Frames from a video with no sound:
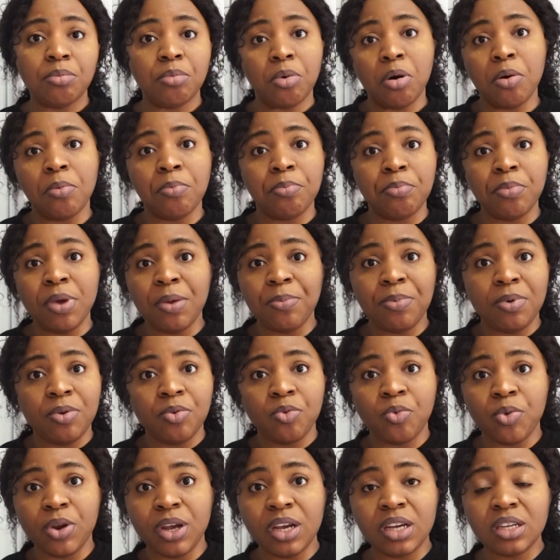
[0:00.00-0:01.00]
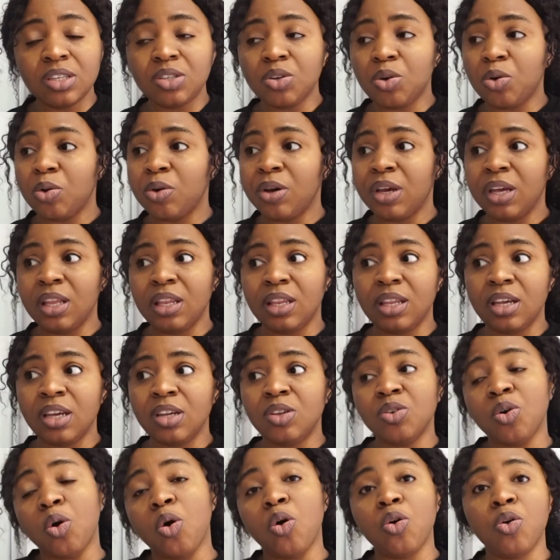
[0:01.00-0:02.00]
or maybe Read or
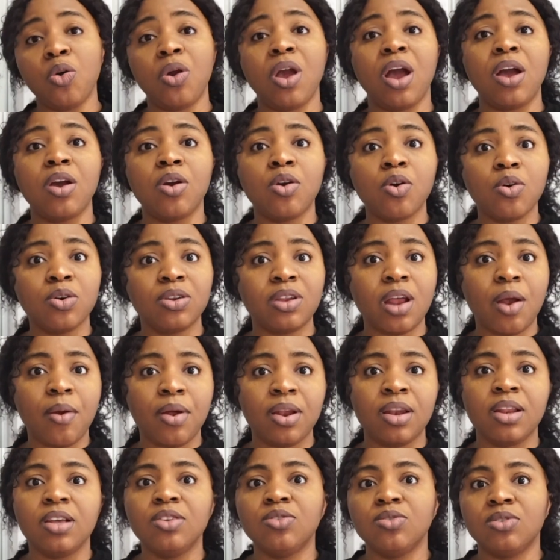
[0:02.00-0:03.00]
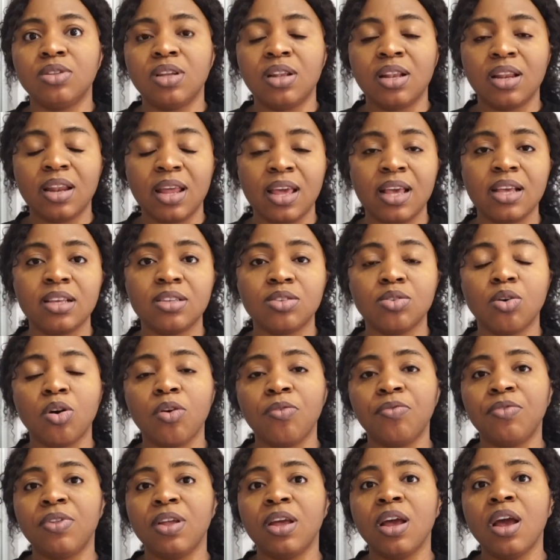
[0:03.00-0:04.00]
Indeed, or you can go directly to the links
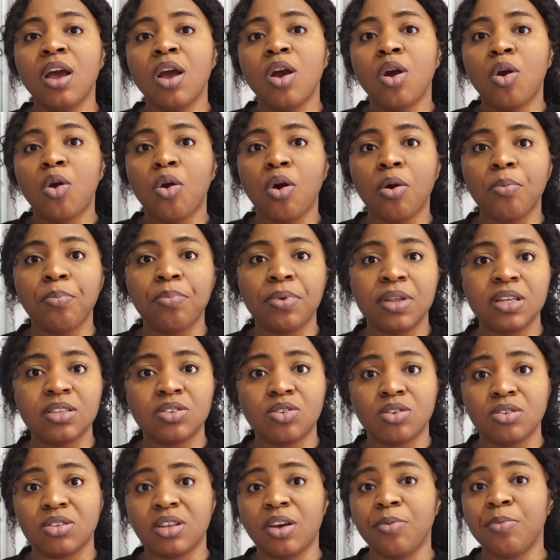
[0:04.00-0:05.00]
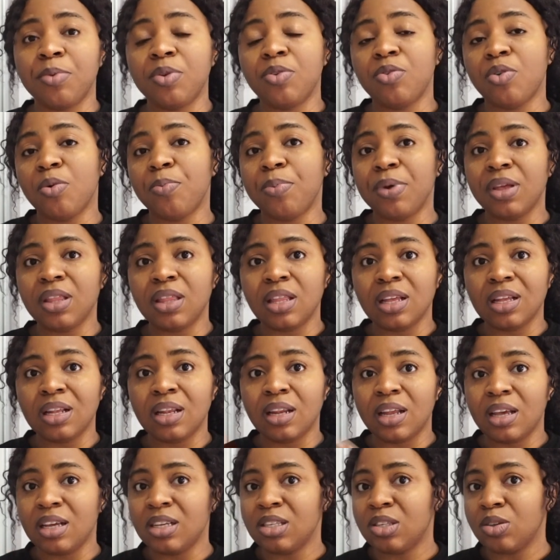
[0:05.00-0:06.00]
of the companies, because I'll be dropping the
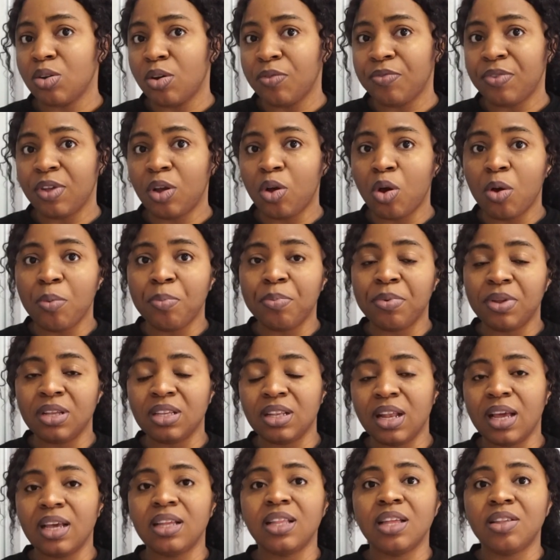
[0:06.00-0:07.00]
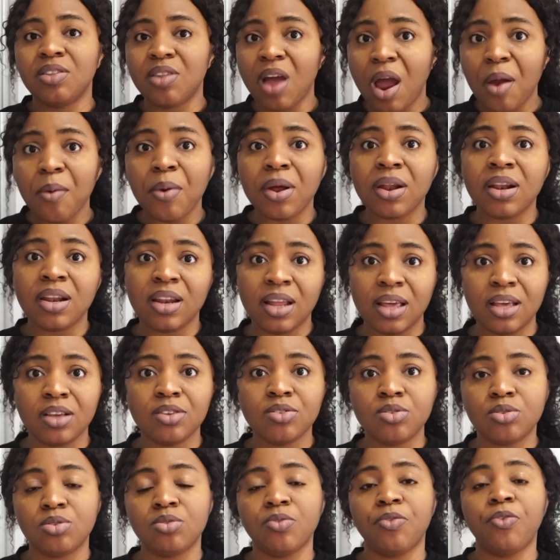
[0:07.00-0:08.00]
links of the companies, like the direct
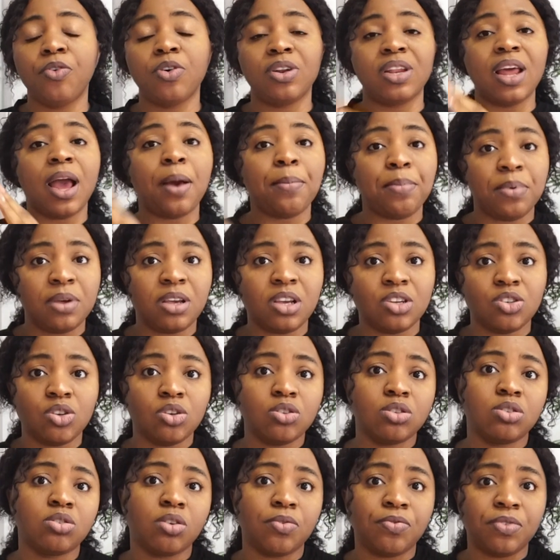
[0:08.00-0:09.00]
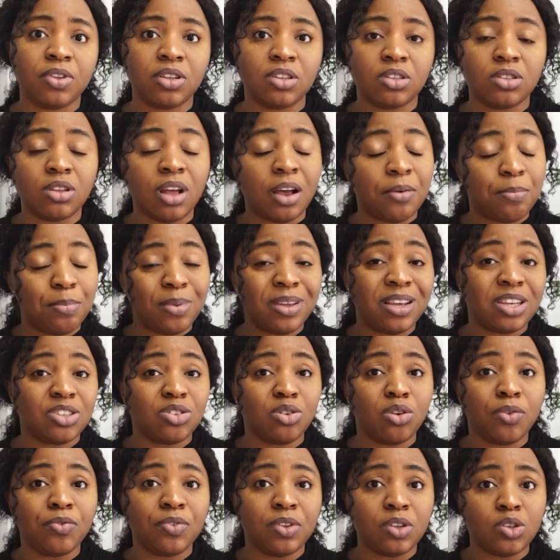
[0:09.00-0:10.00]
links for the applications of the
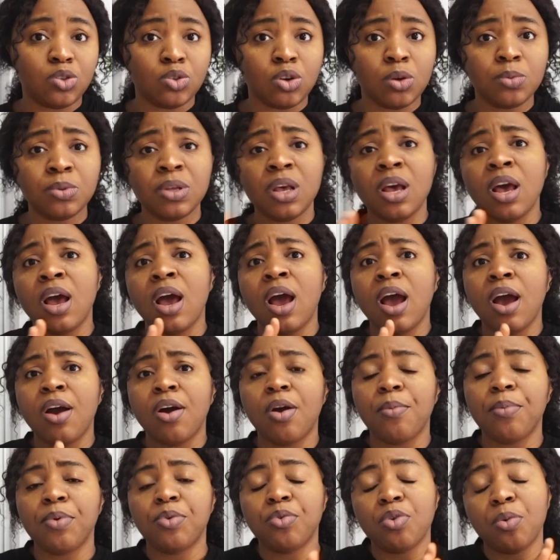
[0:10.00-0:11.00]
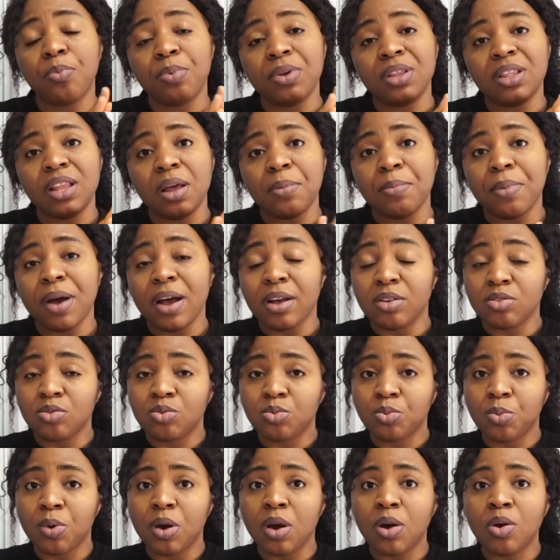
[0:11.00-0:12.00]
application of the jobs. I'll be dropping them
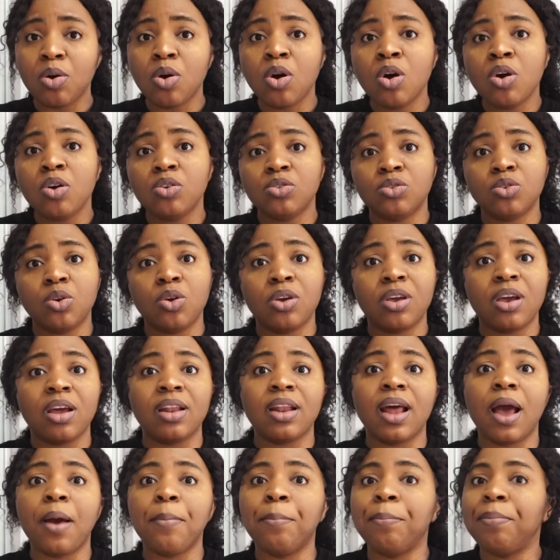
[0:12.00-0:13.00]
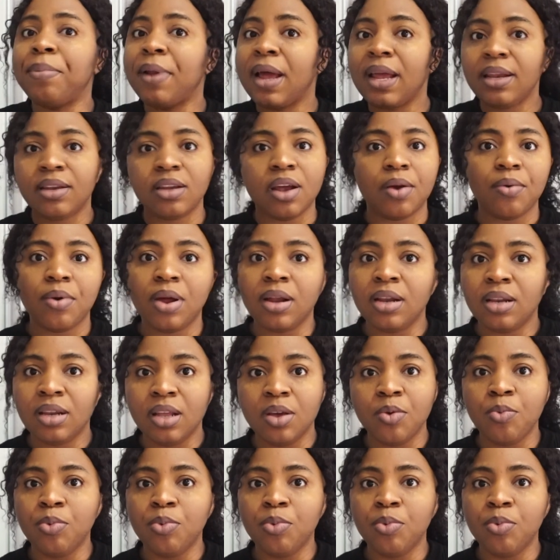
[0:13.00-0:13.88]
as well, so you can apply directly